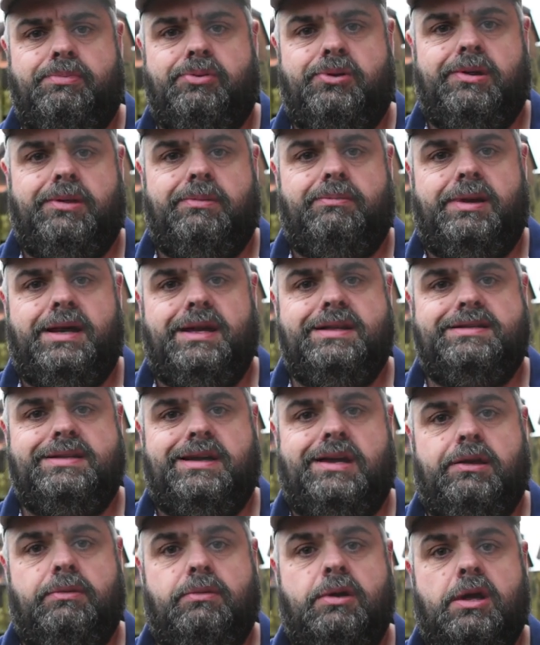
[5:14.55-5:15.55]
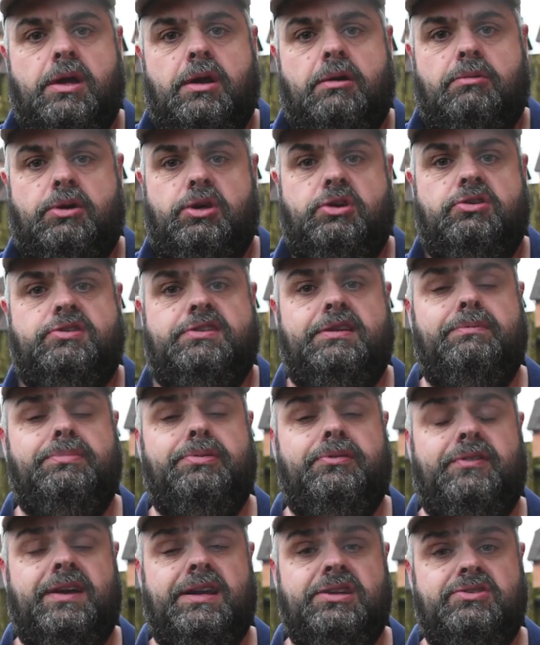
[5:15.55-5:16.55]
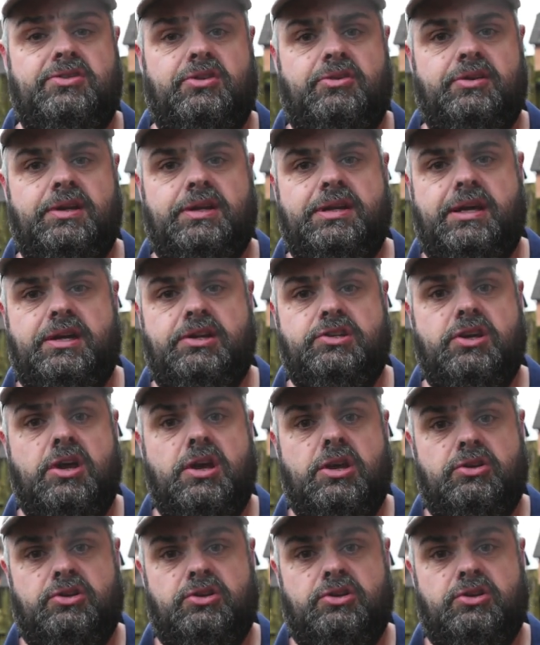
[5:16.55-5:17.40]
but in my time we used improvised tourniquets.